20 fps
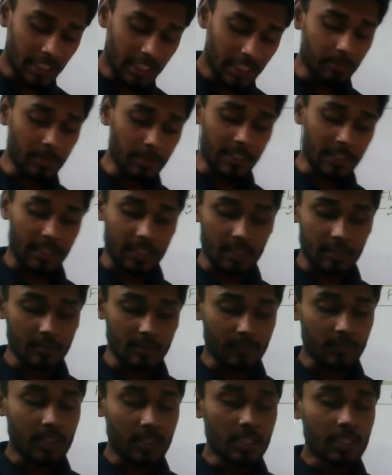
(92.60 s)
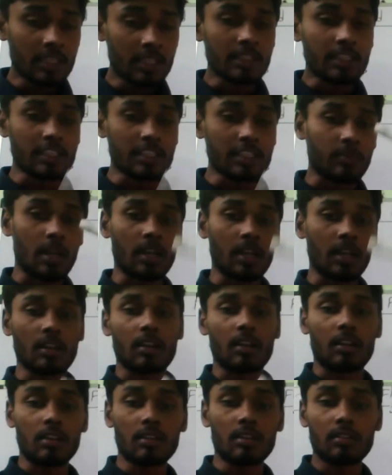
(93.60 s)
let me take this
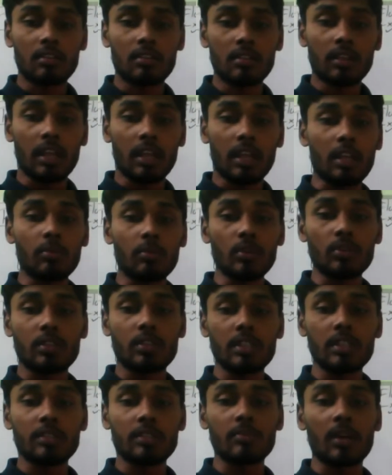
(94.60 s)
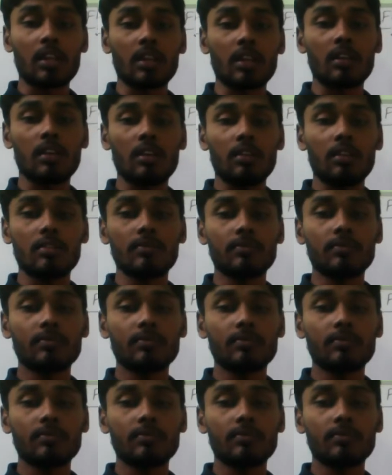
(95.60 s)
marker. Can you able to see this marker?